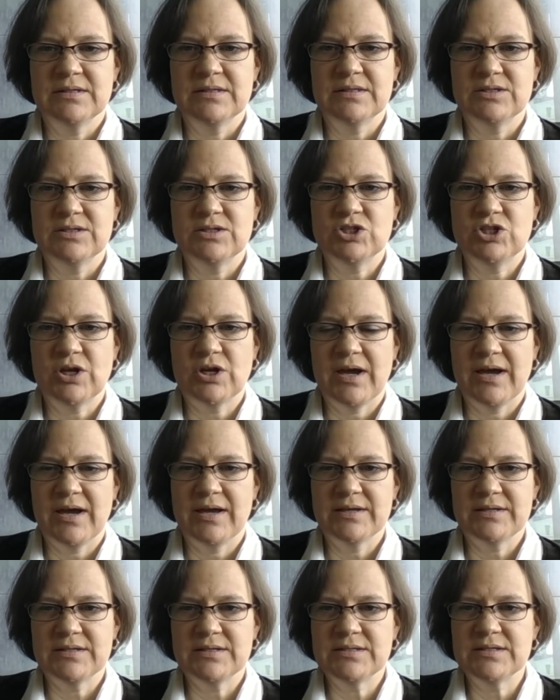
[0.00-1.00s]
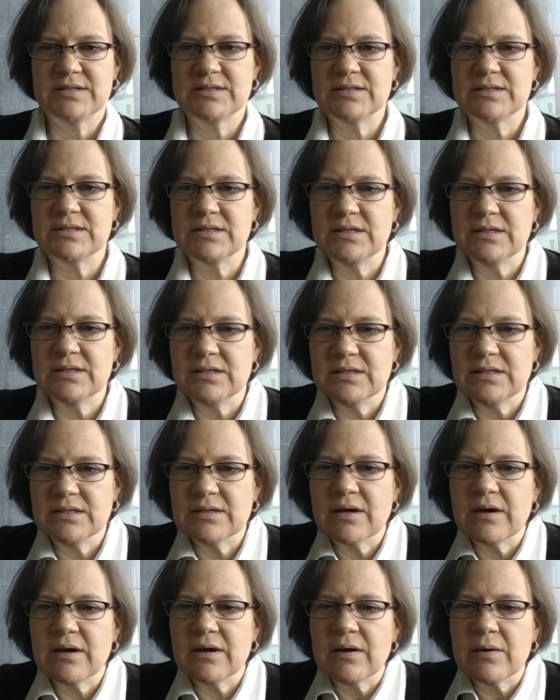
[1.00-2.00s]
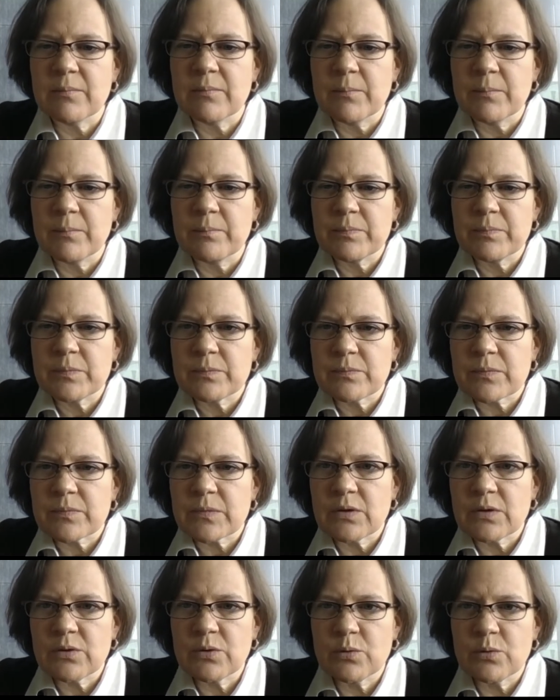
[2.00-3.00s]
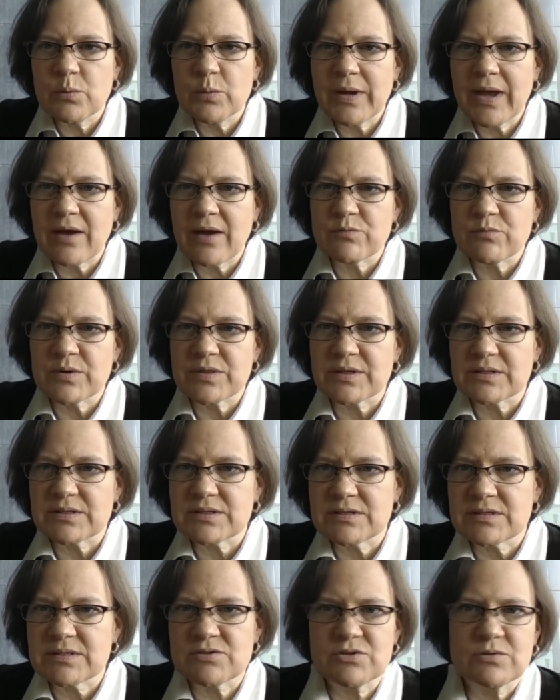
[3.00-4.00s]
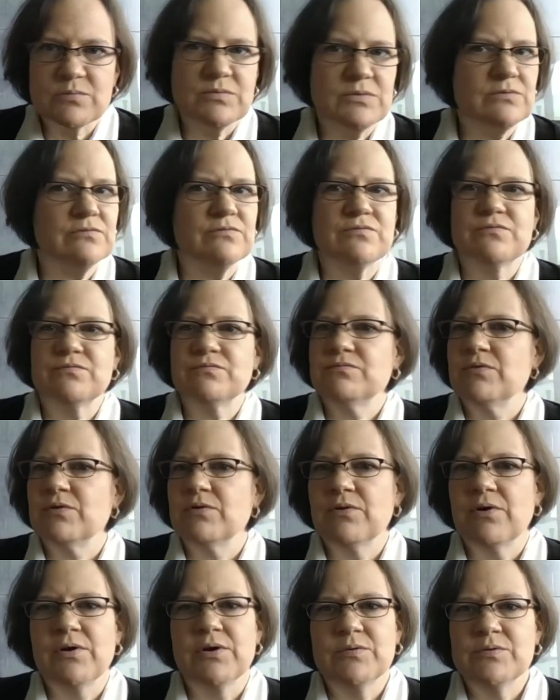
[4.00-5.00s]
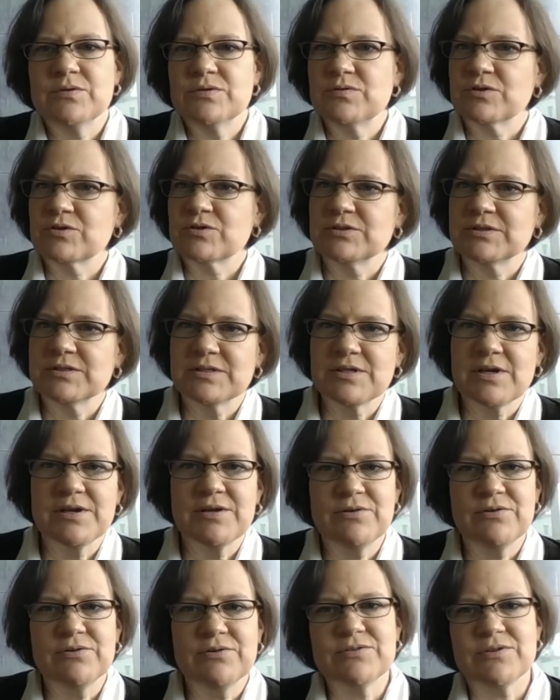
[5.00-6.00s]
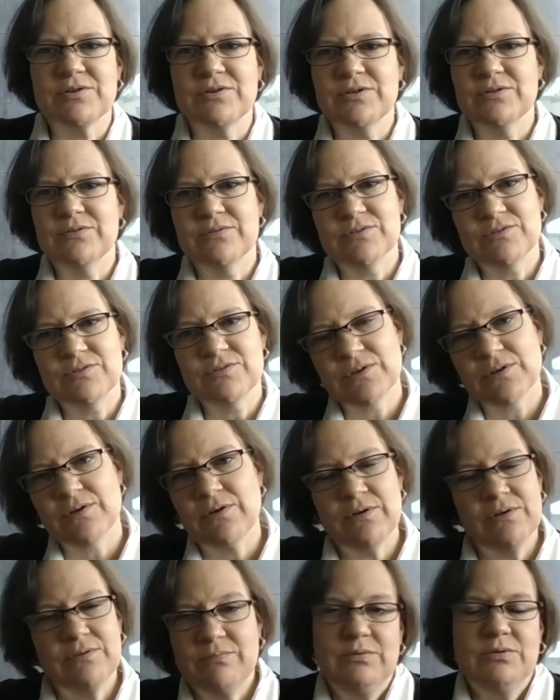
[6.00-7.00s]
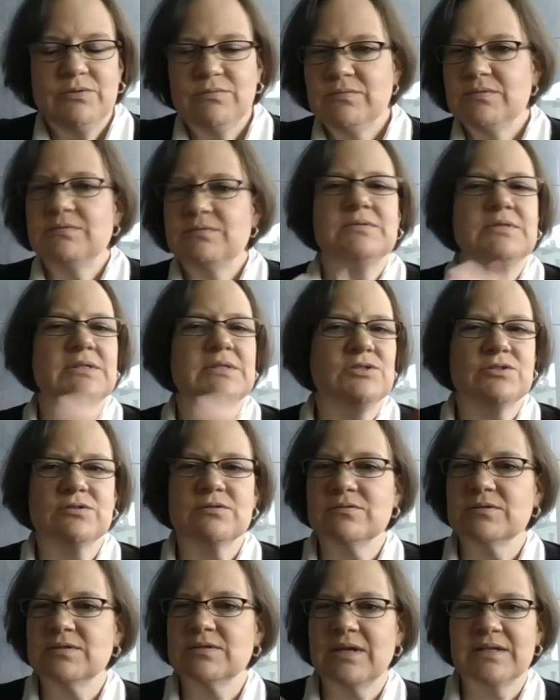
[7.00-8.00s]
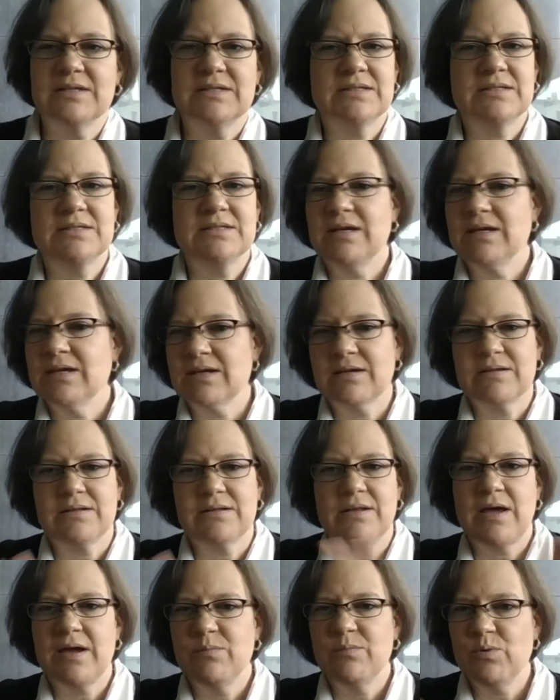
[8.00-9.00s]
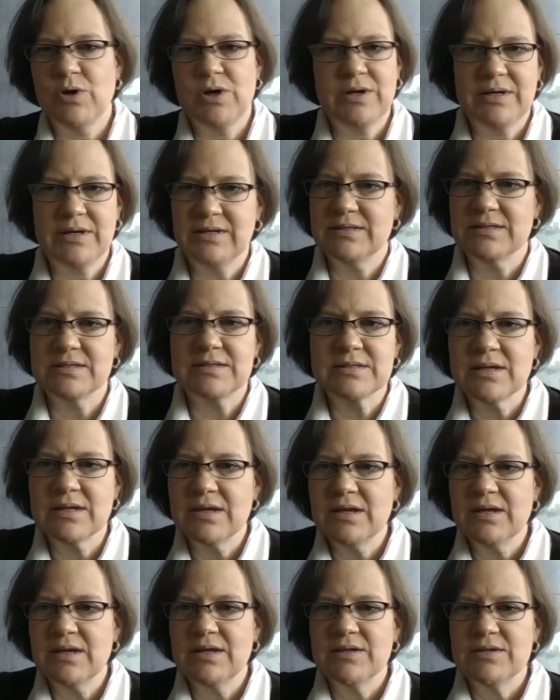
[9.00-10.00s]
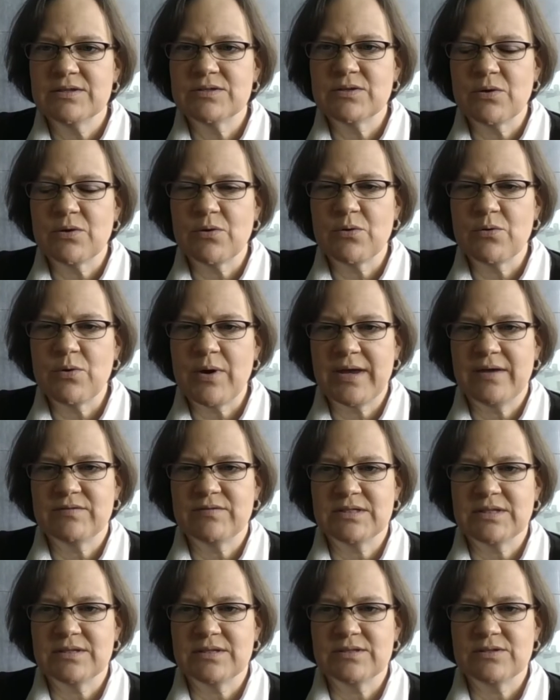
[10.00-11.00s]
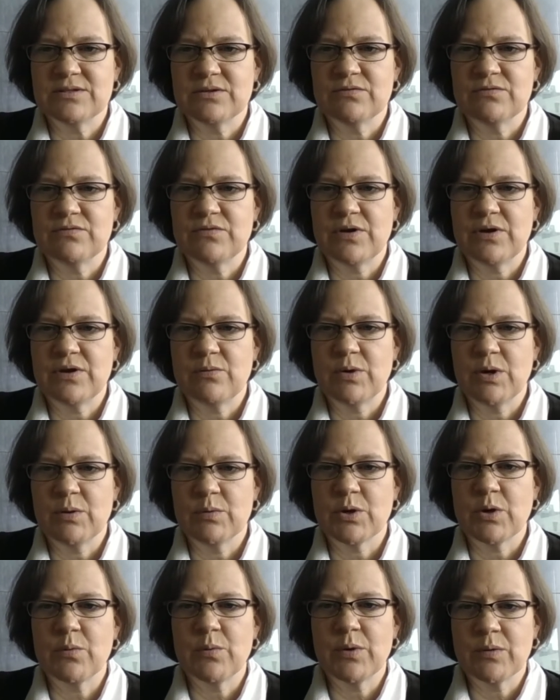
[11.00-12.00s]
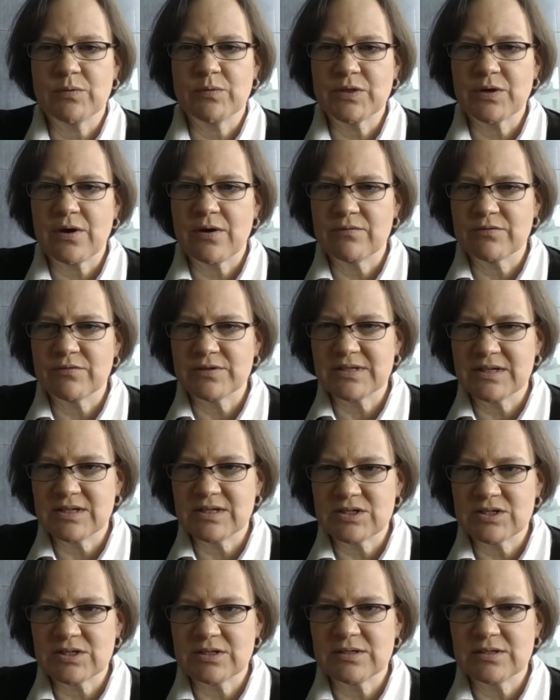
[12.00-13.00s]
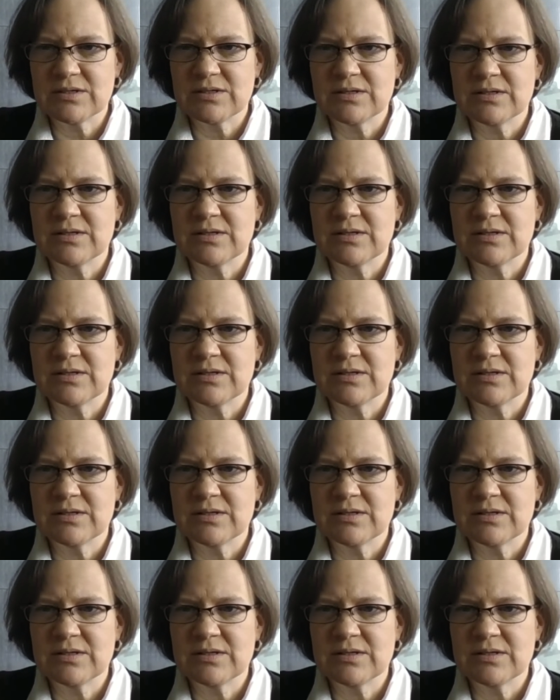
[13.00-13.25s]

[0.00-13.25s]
the chat to see um, who we have with us in terms of are you instructional designers, are you, instru- are you teachers, ed tech, librarians? So I have a sense of uh, where we're going with the conversation.